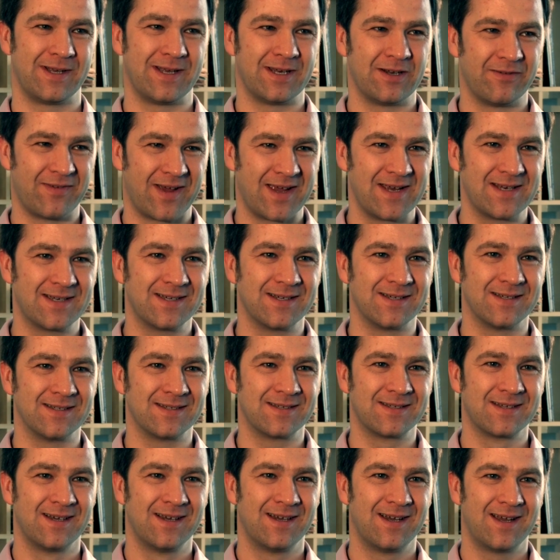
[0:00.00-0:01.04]

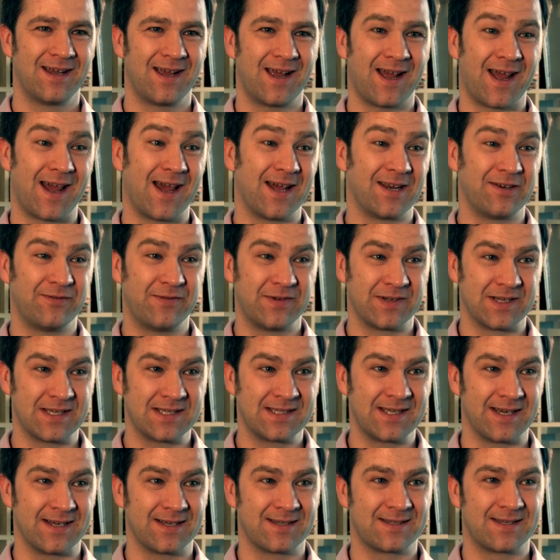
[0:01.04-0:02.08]
innovators and for the
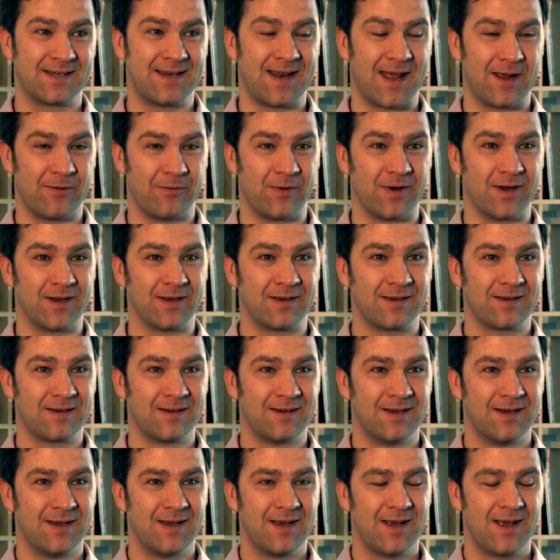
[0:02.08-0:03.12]
SIX network.
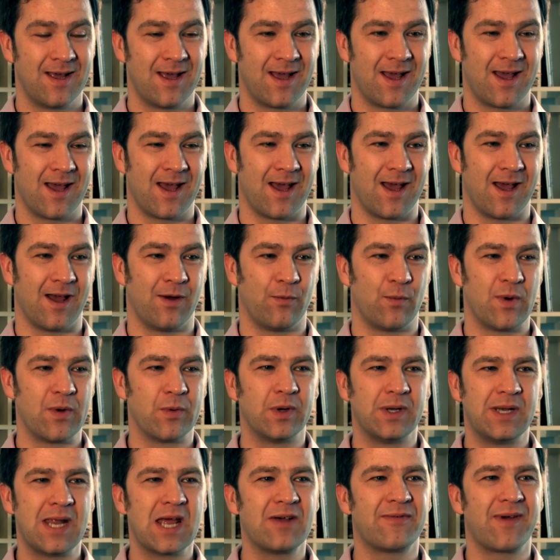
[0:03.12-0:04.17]
We
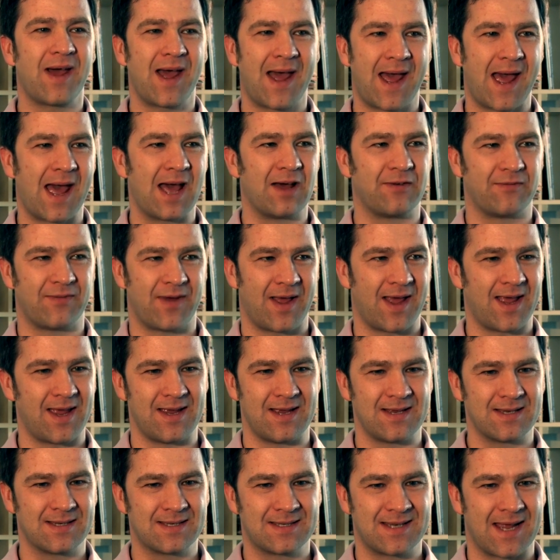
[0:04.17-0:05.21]
will never have
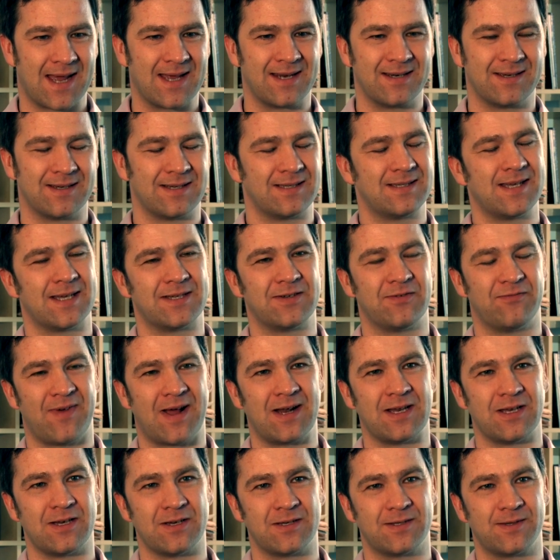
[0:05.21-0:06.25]
a standard set of
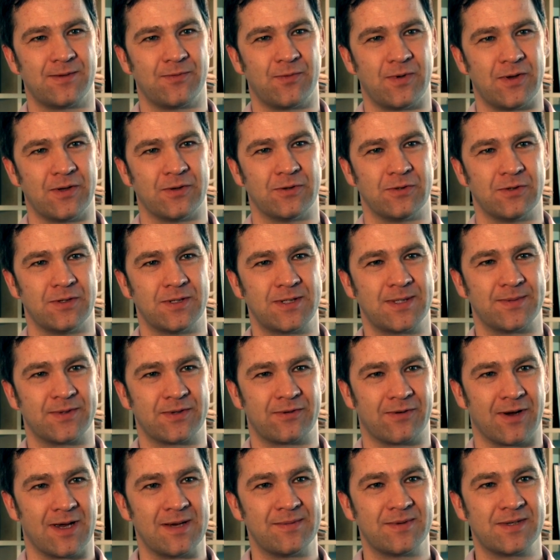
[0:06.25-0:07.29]
values that we all
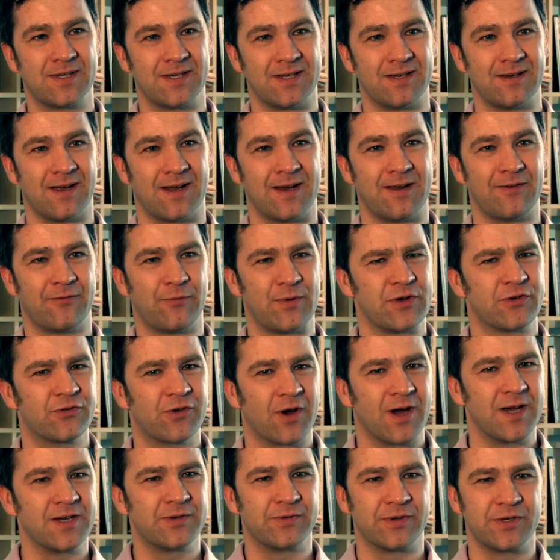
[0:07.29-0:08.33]
subscribe to, and if we
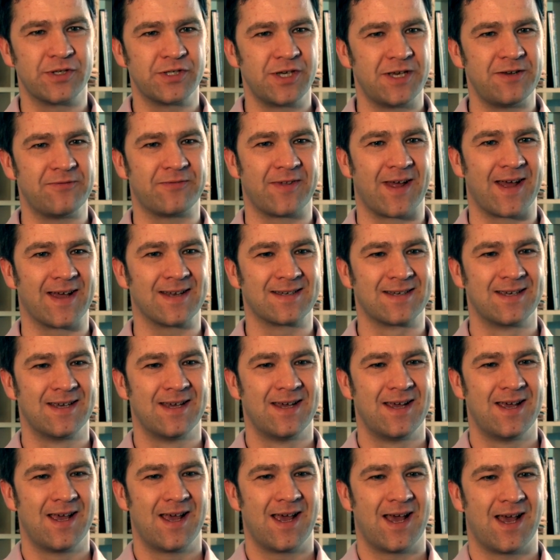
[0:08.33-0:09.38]
try to achieve that,
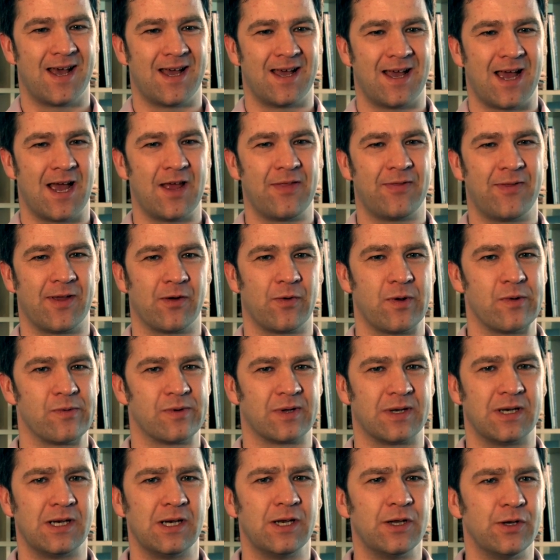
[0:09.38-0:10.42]
I think we
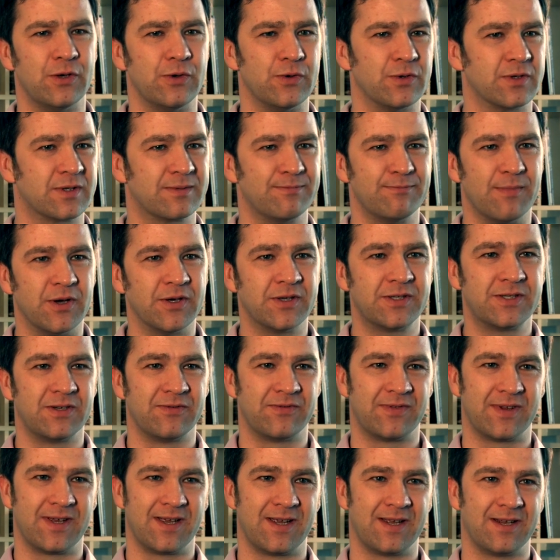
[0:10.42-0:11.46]
could lose most
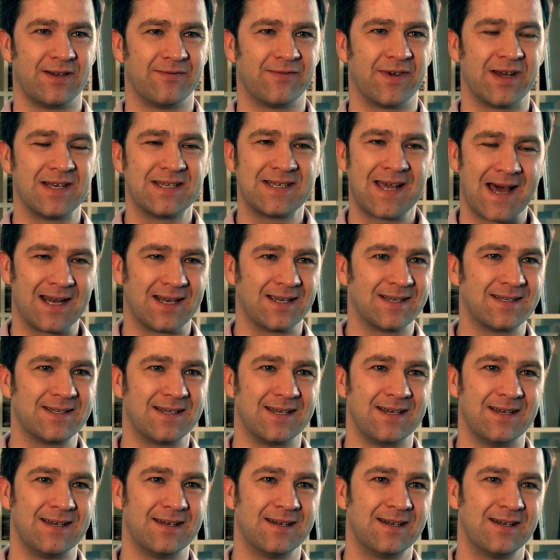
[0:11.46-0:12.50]
of the
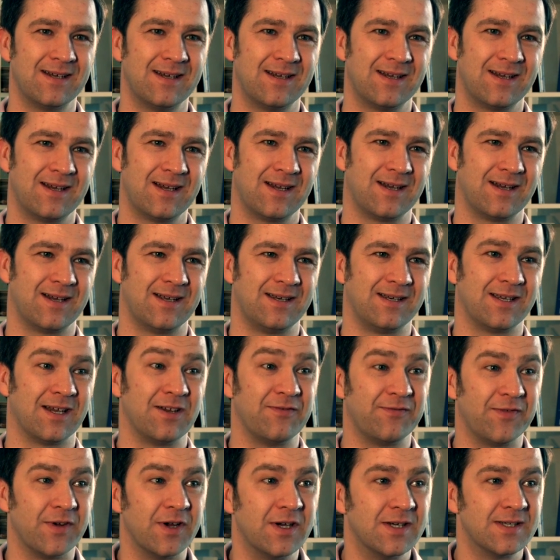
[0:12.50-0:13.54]
vitality and
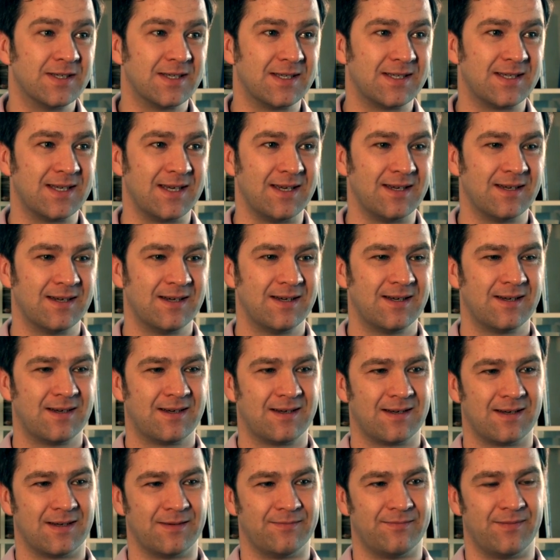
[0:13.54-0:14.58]
diversity
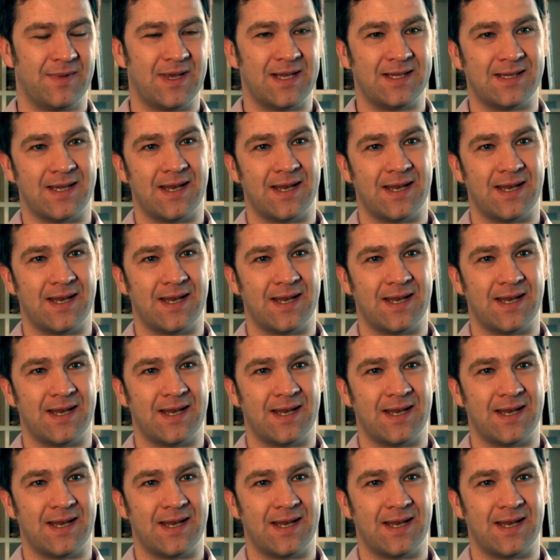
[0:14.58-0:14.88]
in